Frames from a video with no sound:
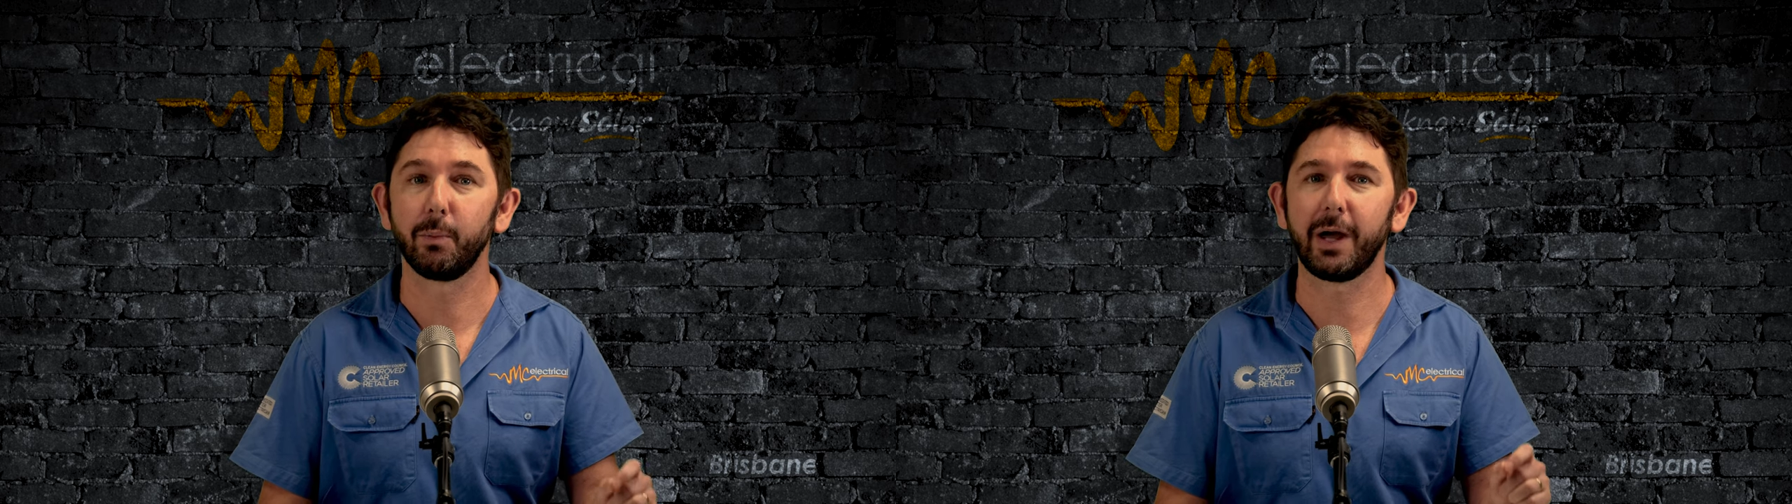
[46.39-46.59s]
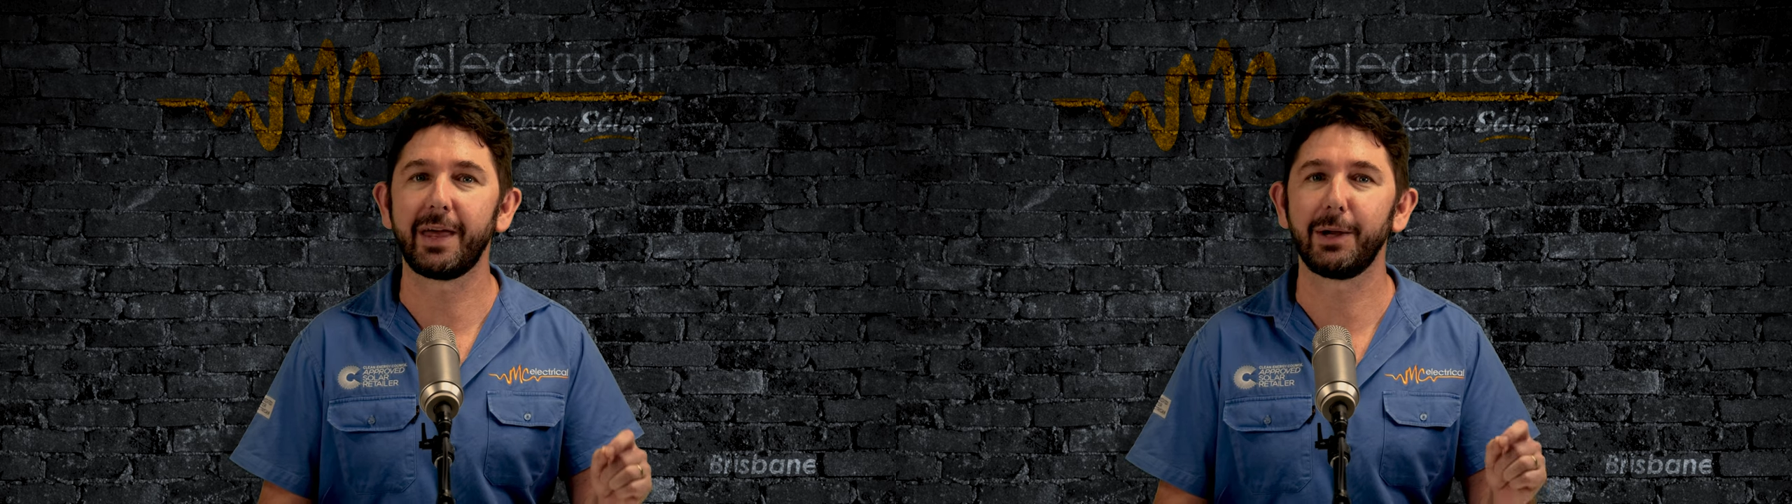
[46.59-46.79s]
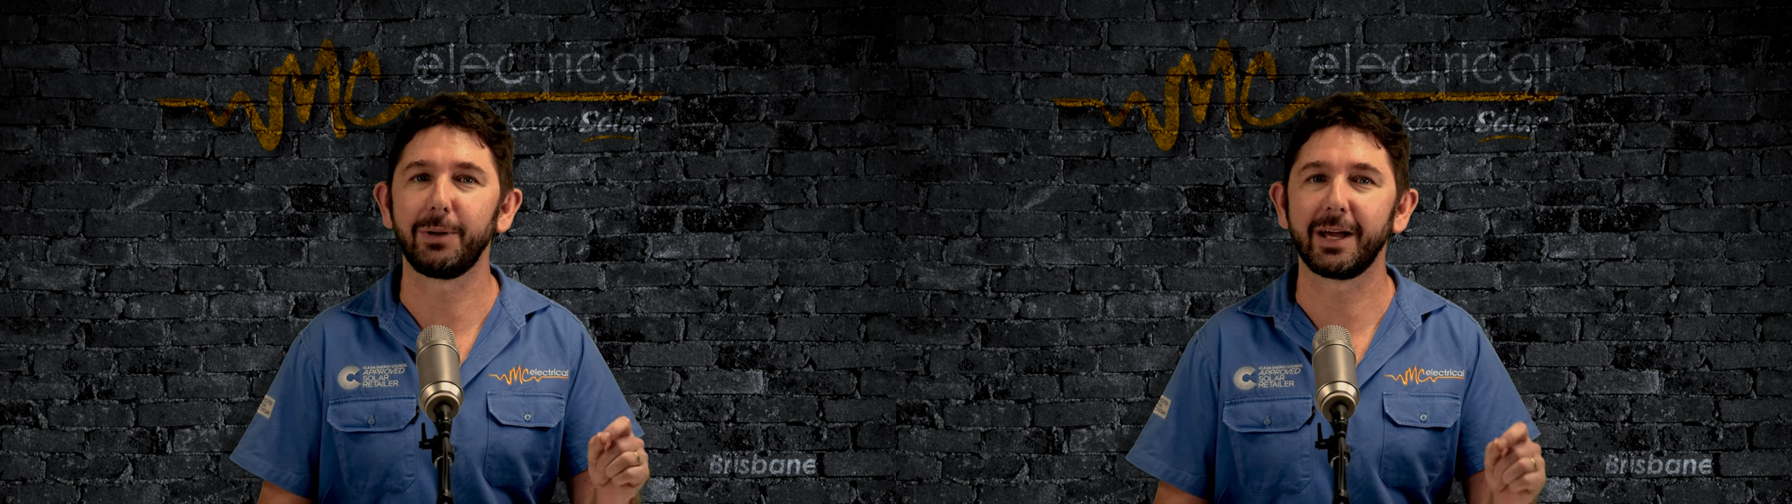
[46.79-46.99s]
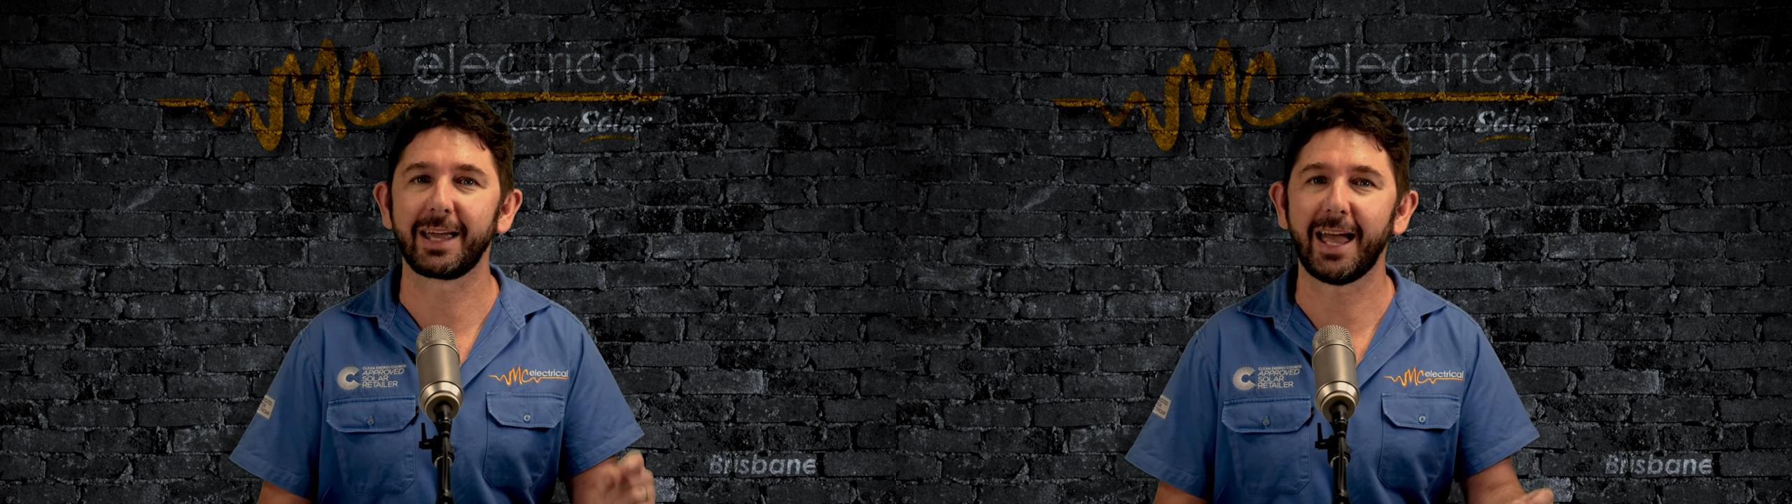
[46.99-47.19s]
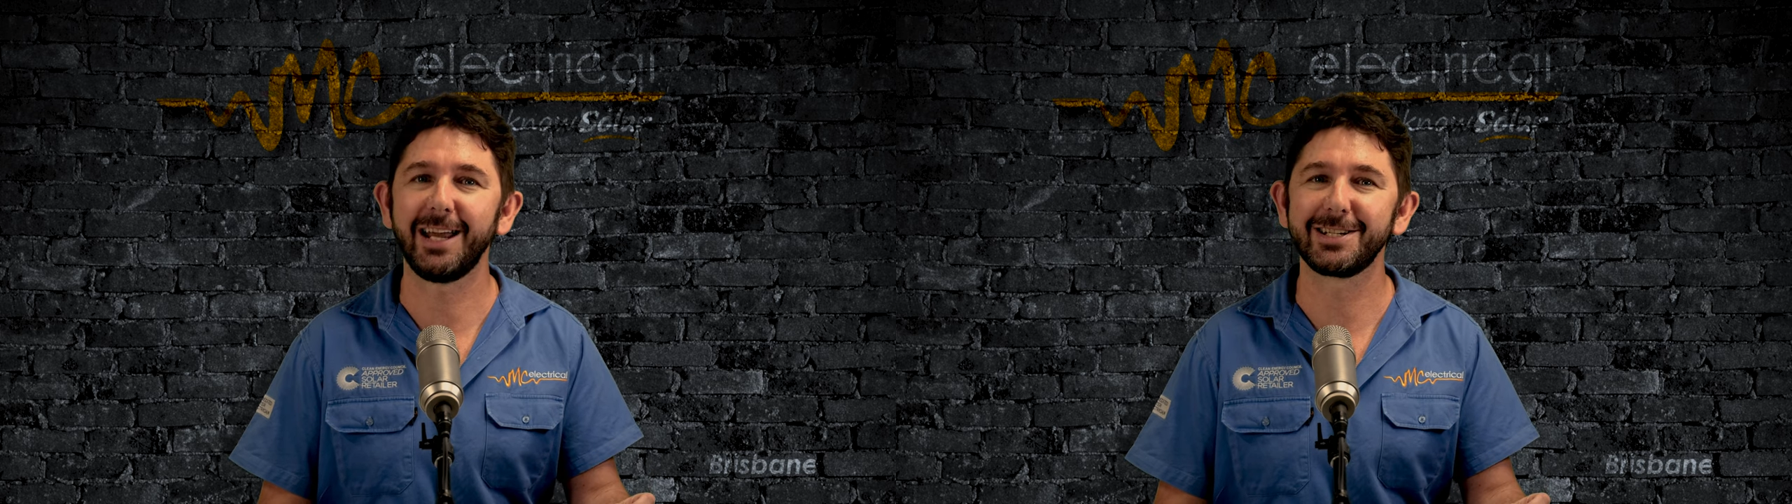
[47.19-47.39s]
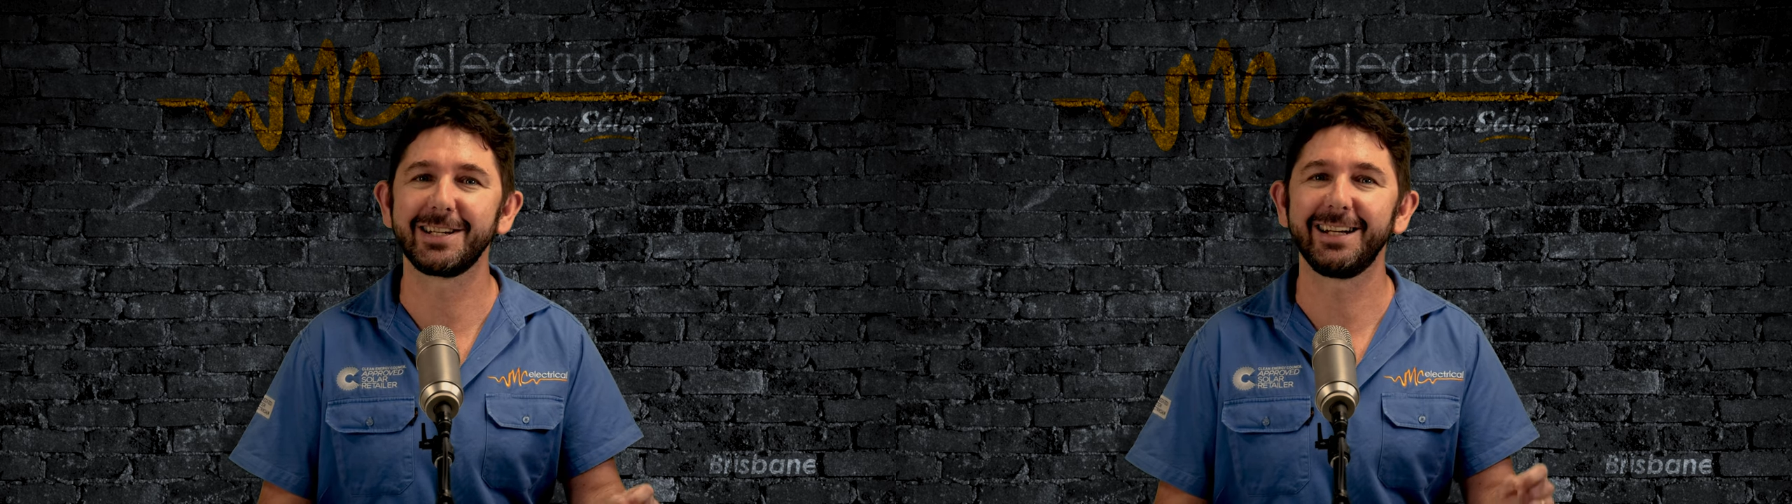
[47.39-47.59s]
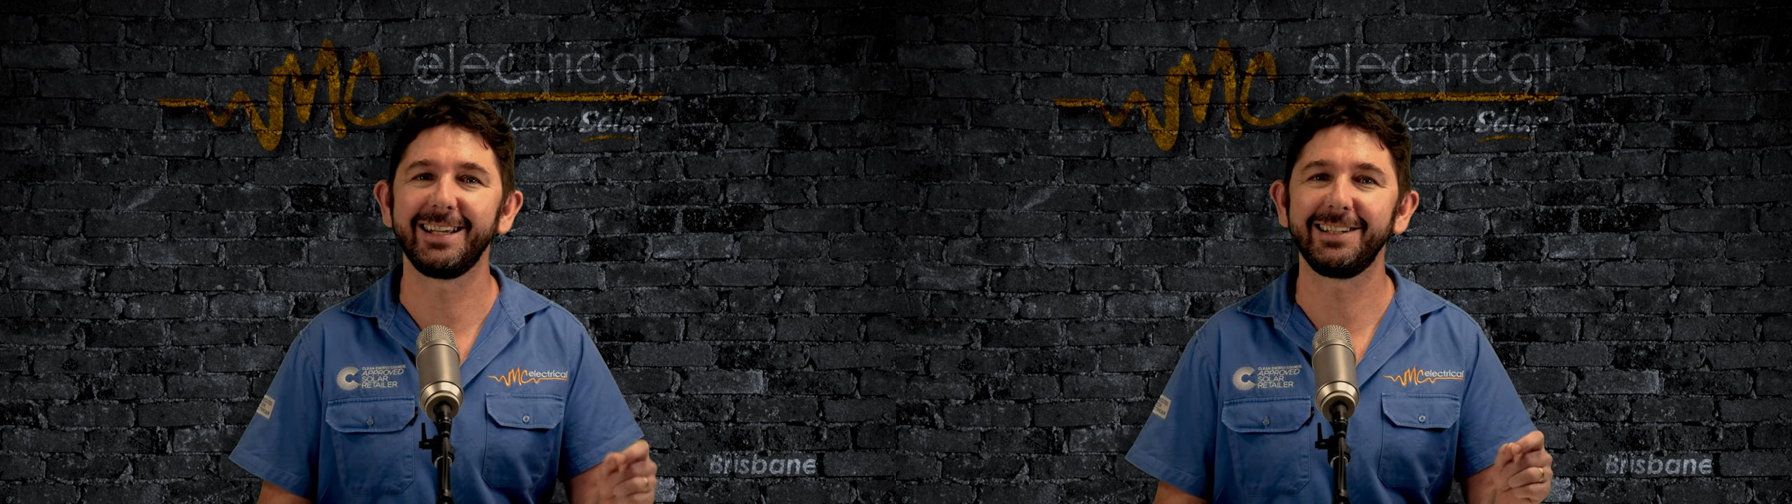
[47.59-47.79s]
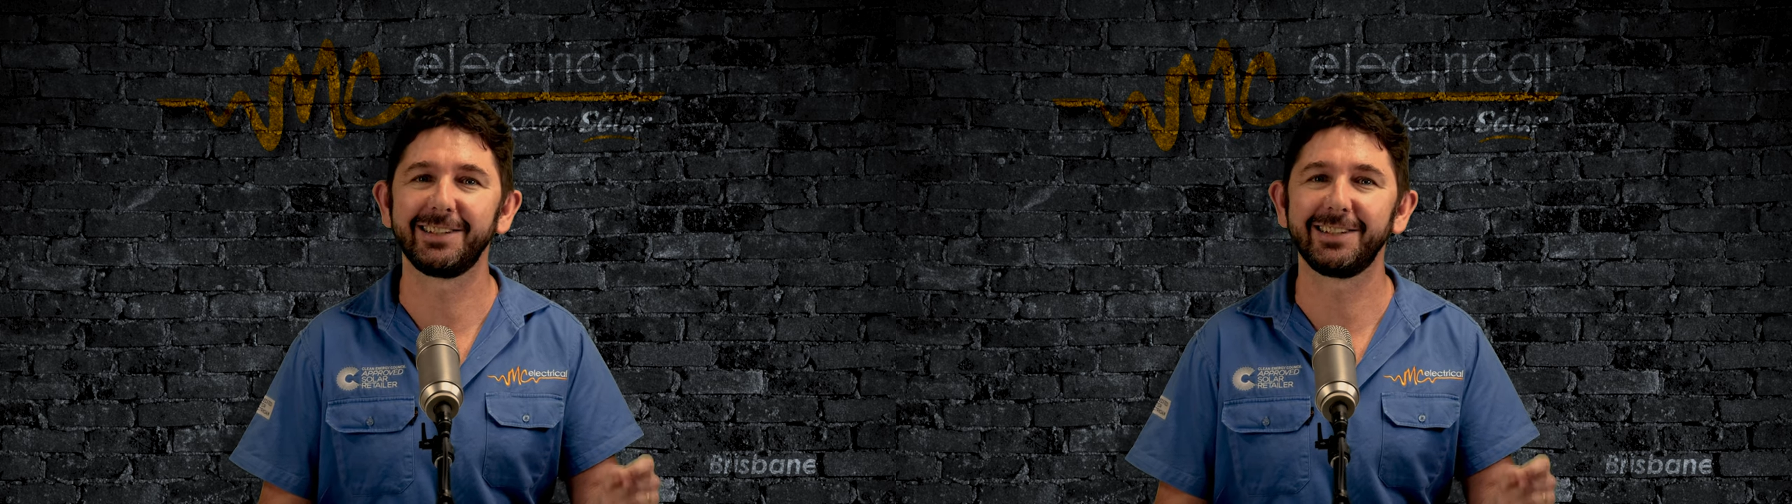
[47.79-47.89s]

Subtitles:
where they will occasionally